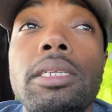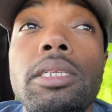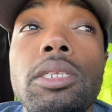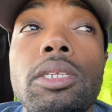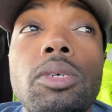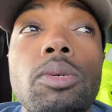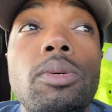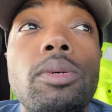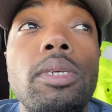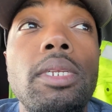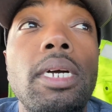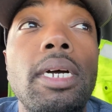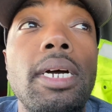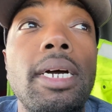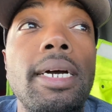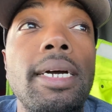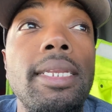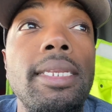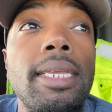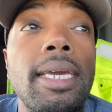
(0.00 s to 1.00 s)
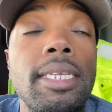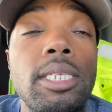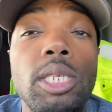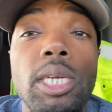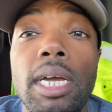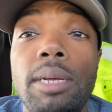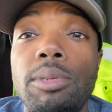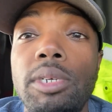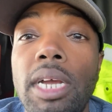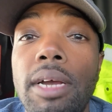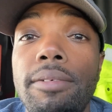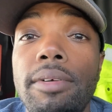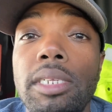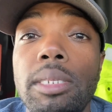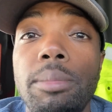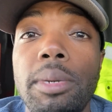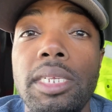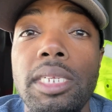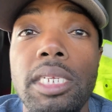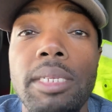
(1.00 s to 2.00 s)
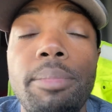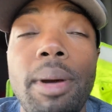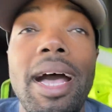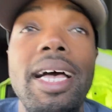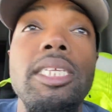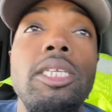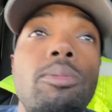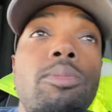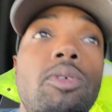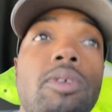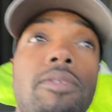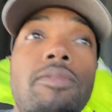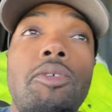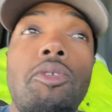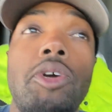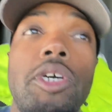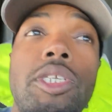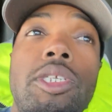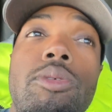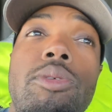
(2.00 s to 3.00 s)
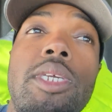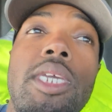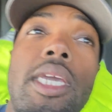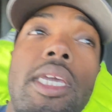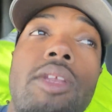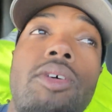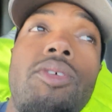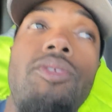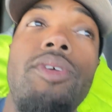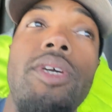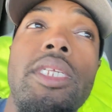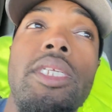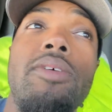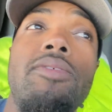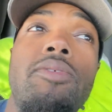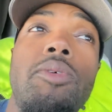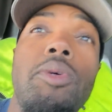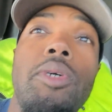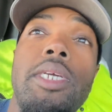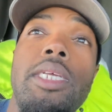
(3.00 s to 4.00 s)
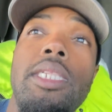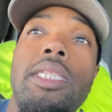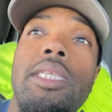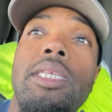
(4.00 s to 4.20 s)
doing uh nighttime driving as much as possible of course you can't always avoid